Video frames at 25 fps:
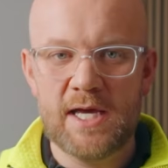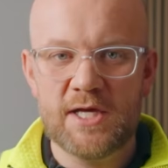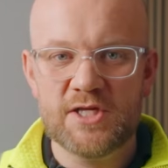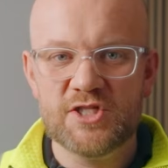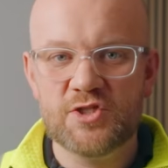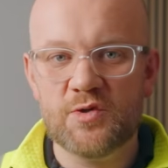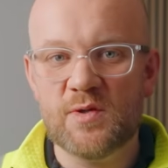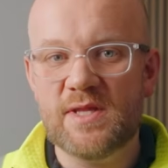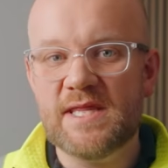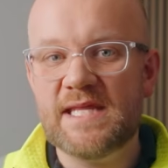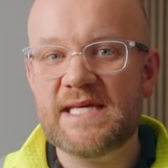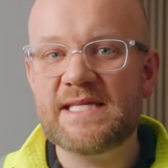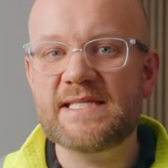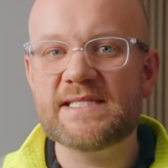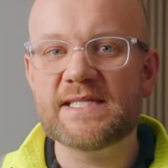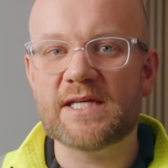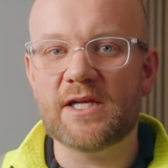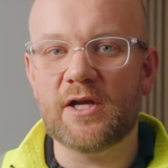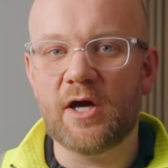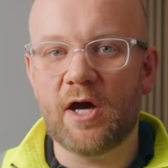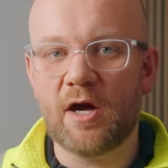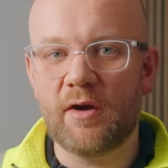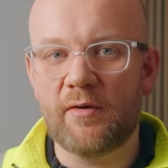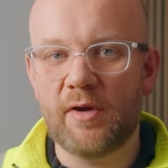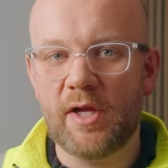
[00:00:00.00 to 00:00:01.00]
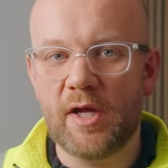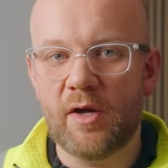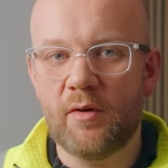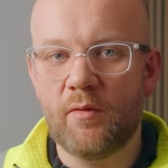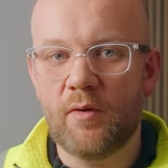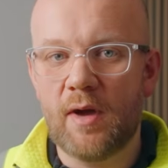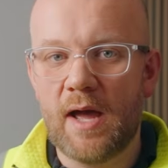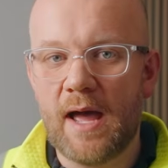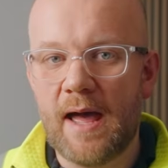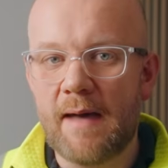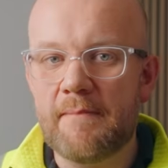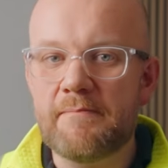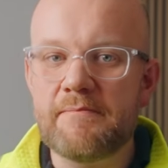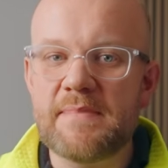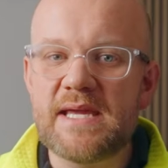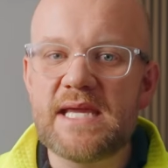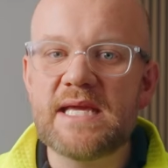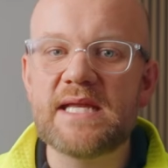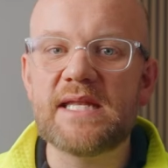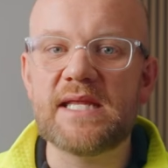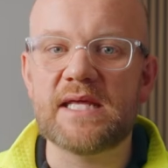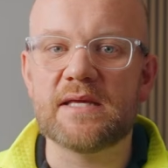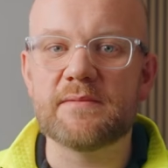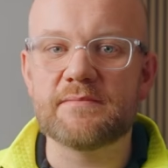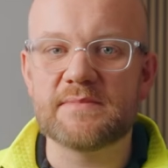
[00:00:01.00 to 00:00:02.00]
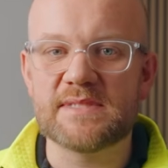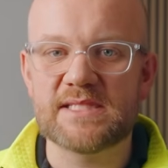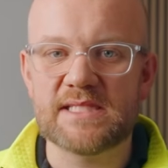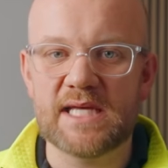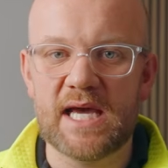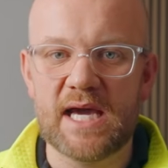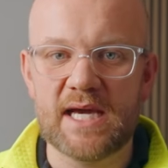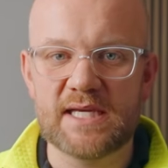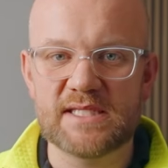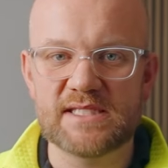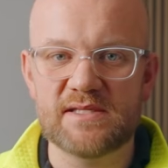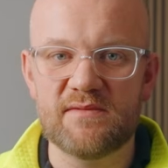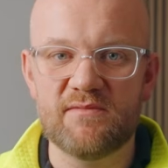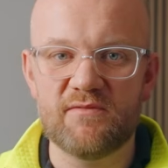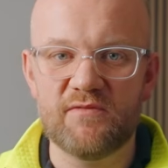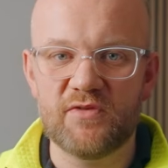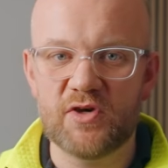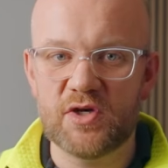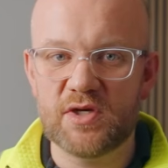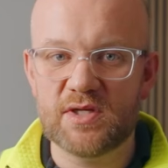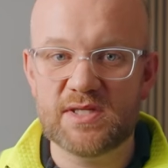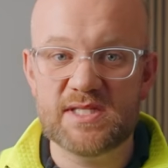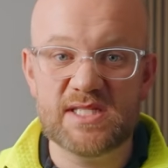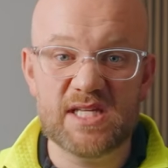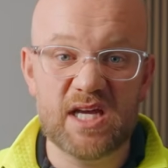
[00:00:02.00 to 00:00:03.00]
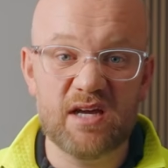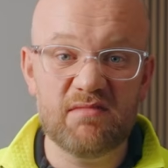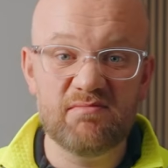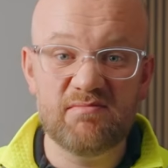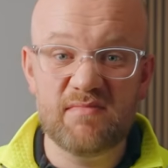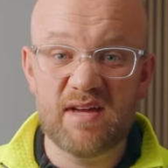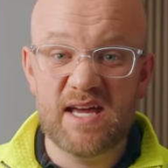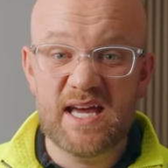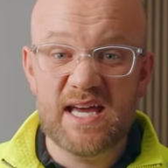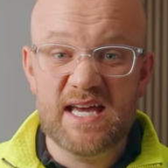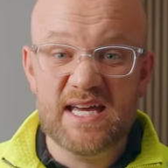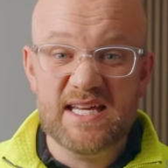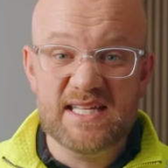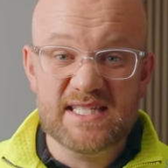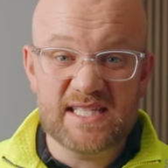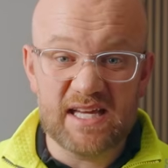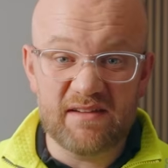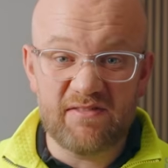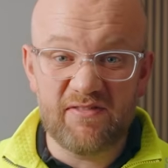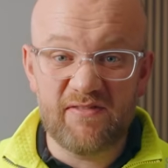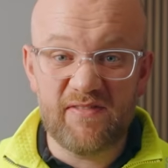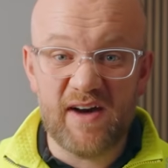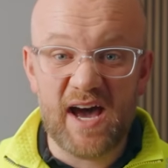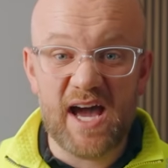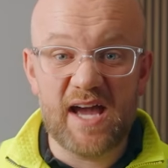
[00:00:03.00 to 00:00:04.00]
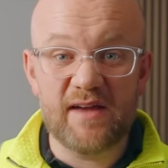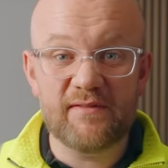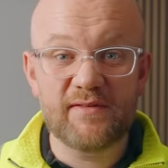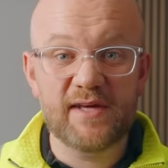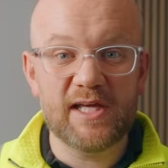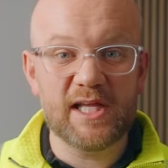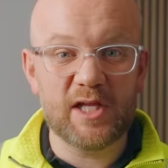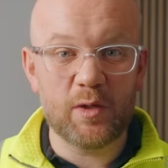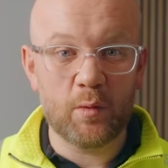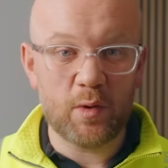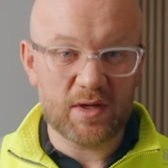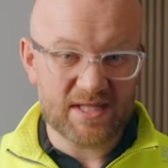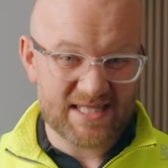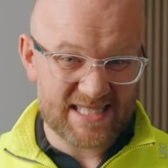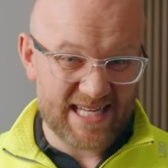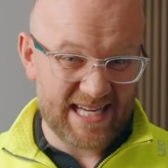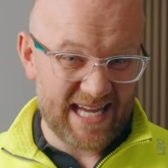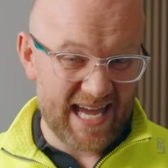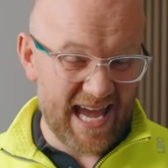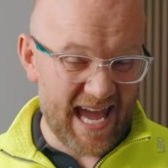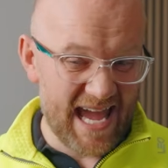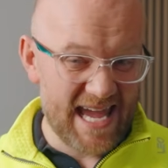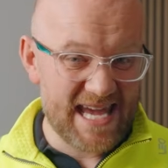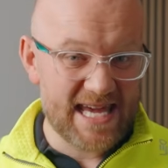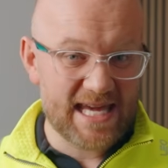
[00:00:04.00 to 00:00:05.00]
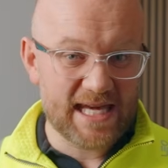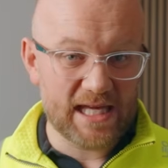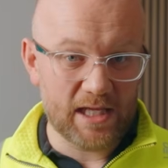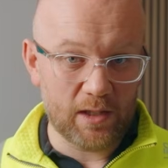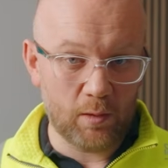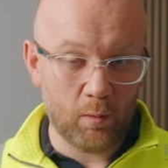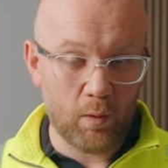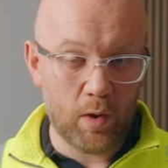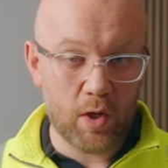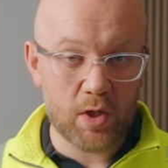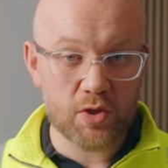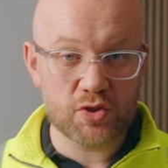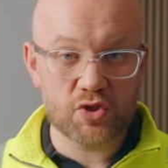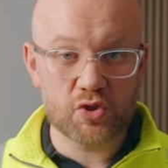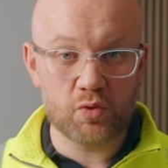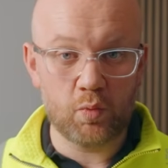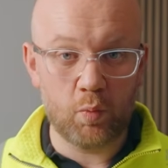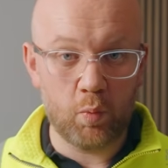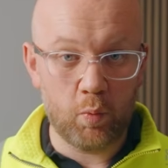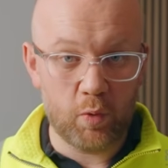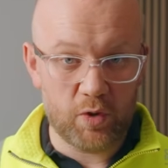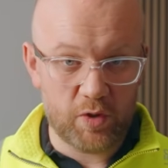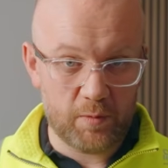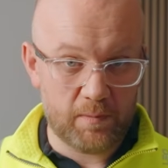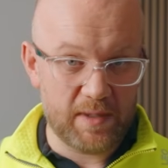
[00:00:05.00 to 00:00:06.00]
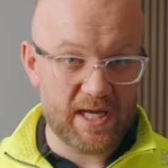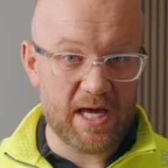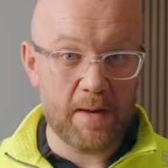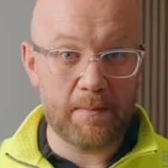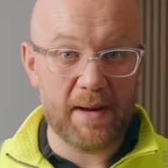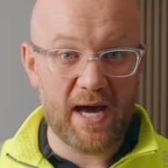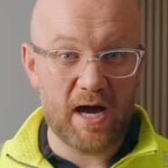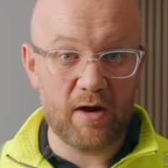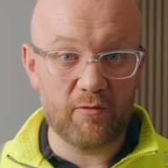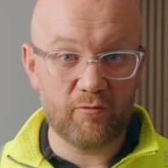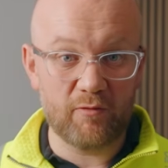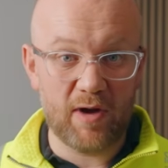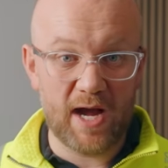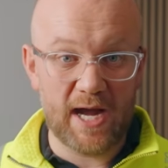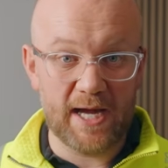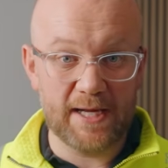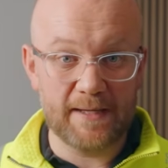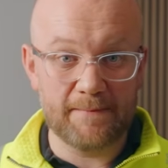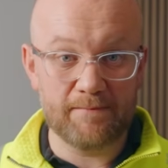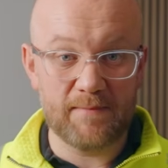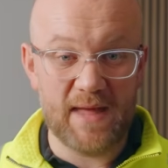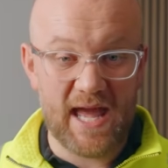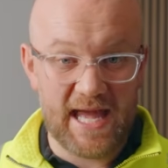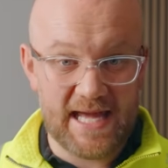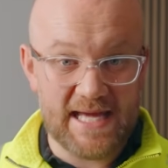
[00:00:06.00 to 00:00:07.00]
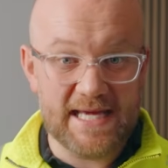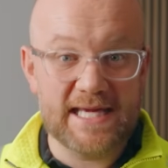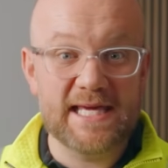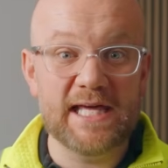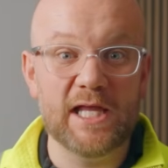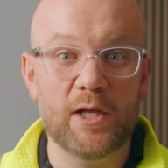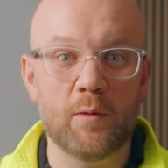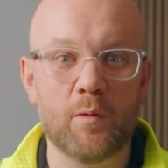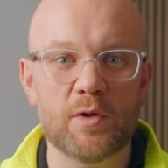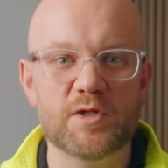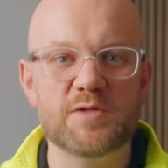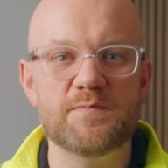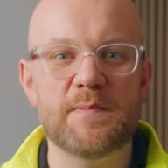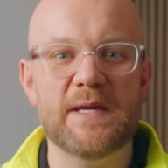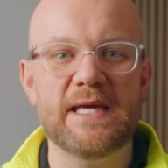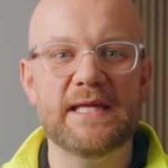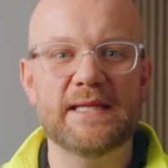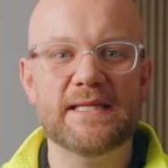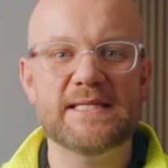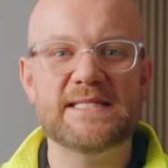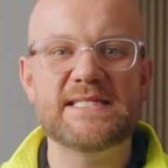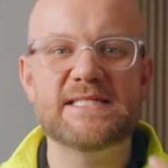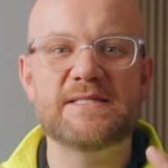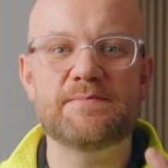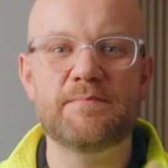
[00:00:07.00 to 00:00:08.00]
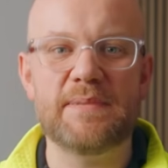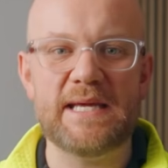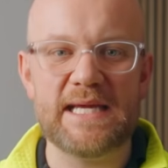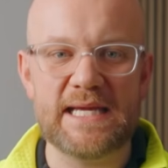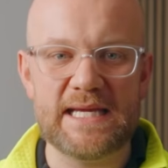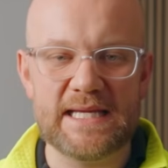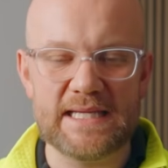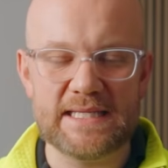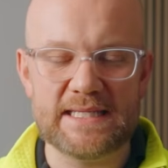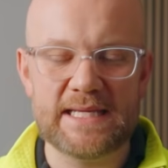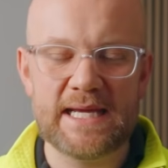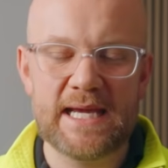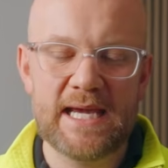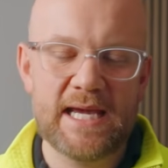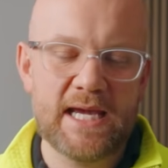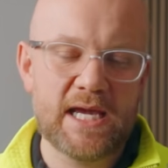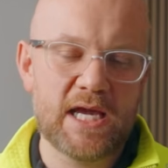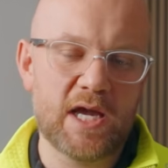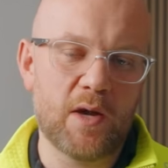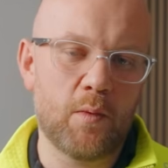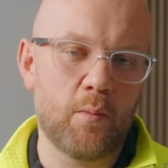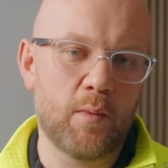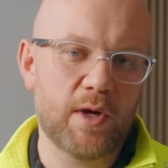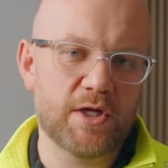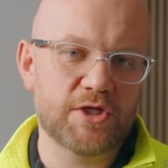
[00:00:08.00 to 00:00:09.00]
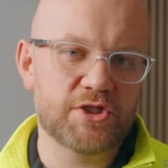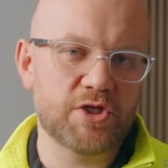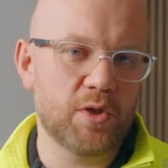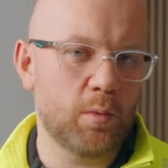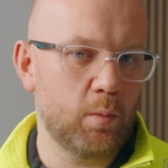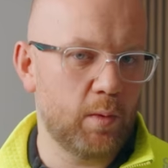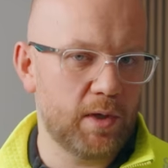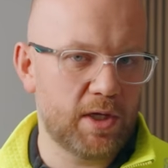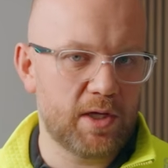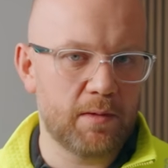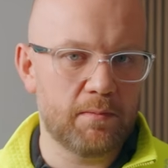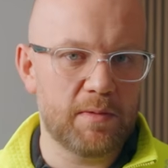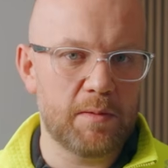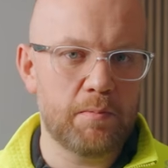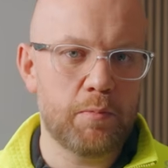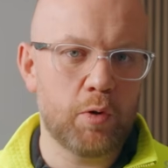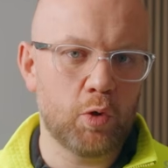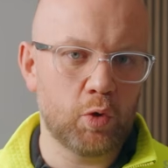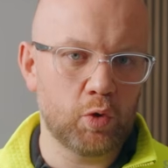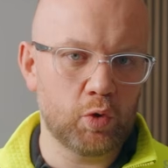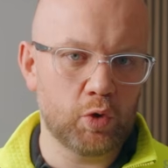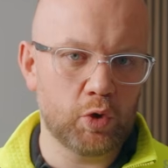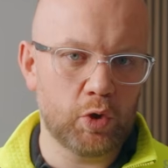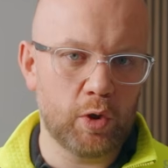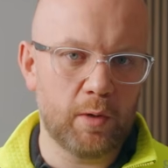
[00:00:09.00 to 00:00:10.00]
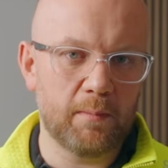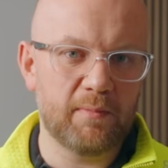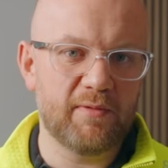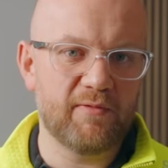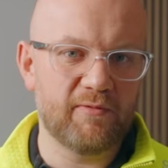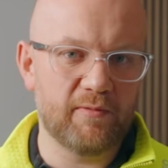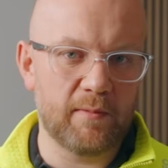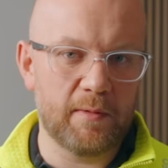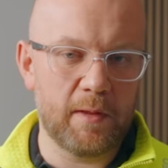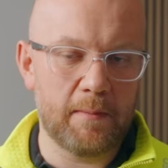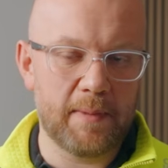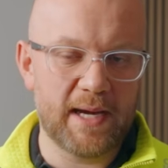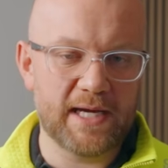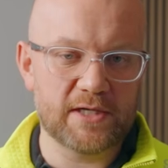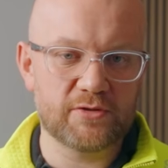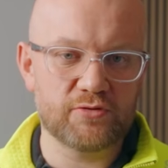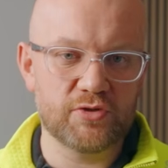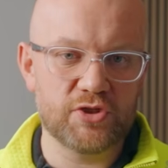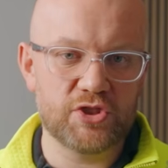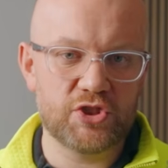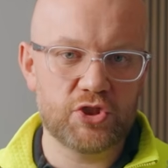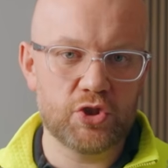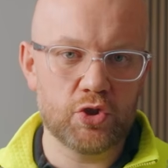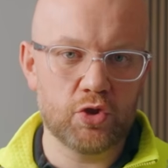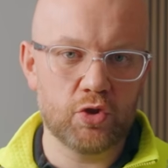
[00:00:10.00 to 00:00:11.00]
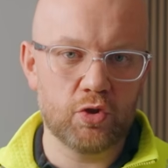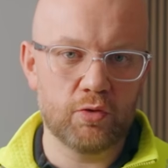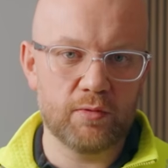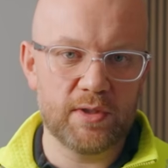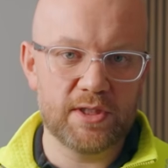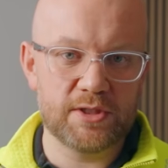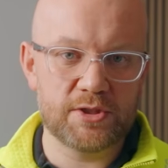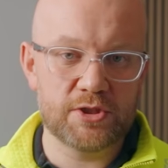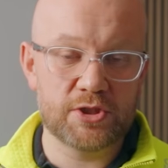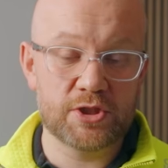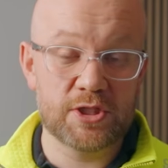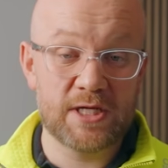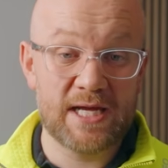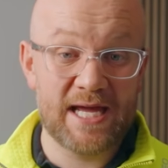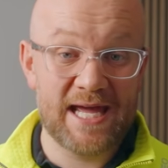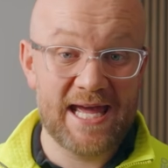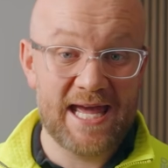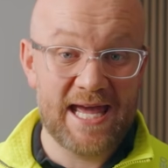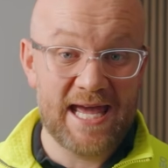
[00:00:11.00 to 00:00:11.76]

So in this scenario, a medium size inverter, say 5 kilowatts, say 8 kilowatts, would be about right. 8 kilowatts being the speed in which it can be pulled up from the battery storage.